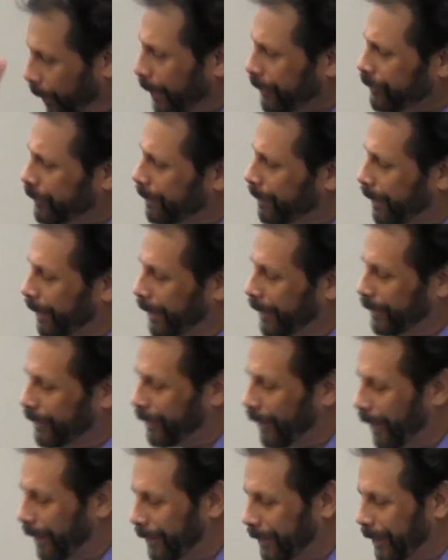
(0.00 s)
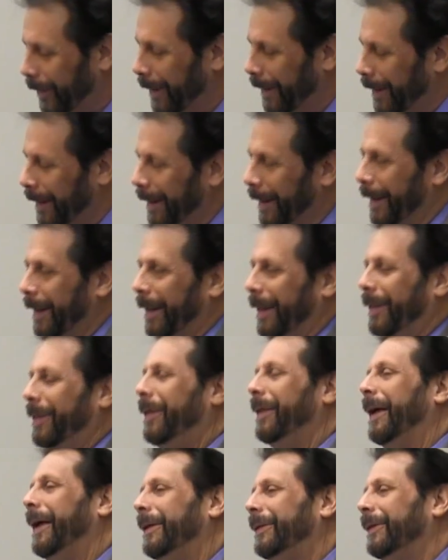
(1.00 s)
question period starts
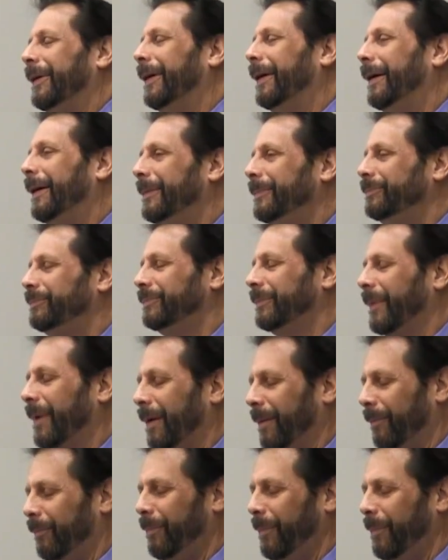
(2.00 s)
that I'm